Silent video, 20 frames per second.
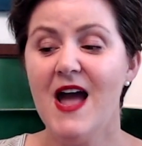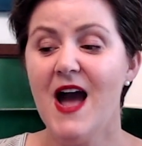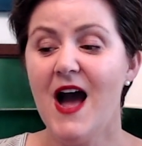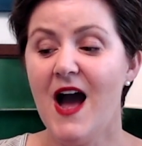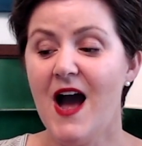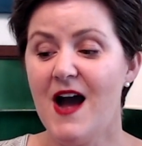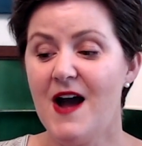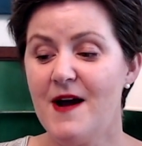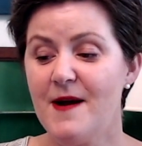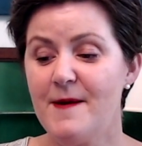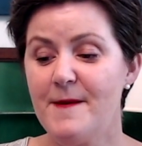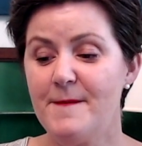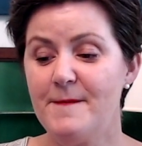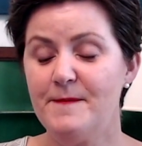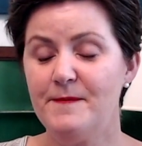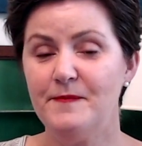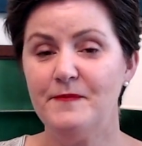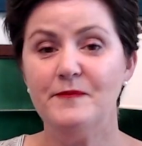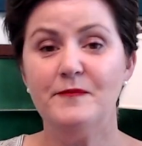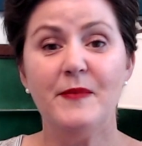
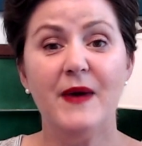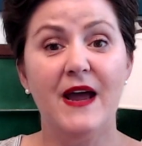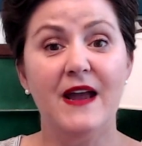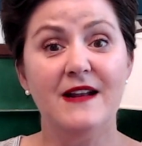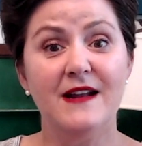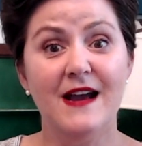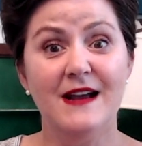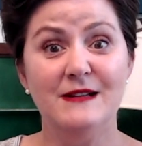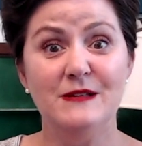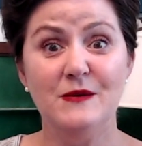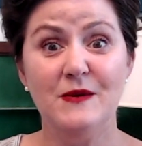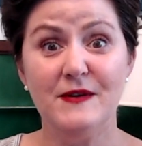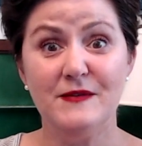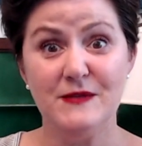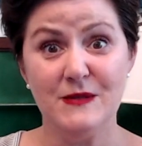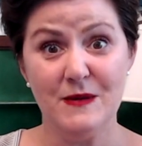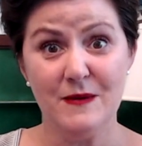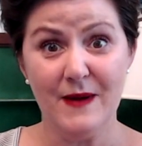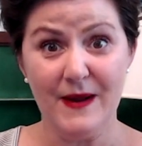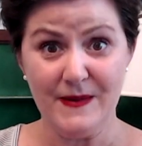But I do have
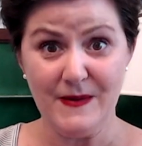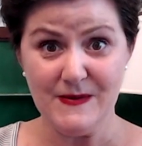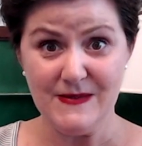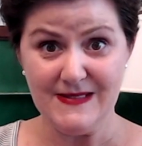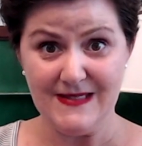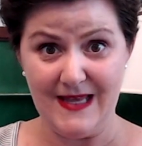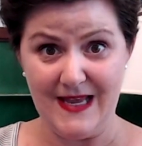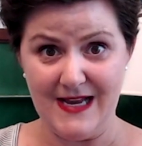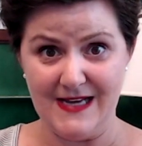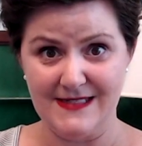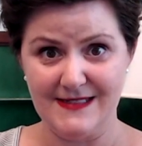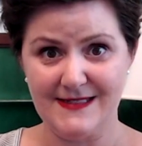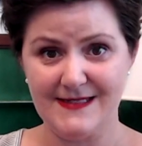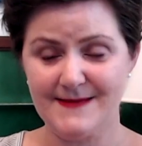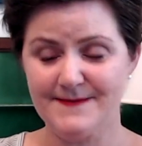2 other sleighs.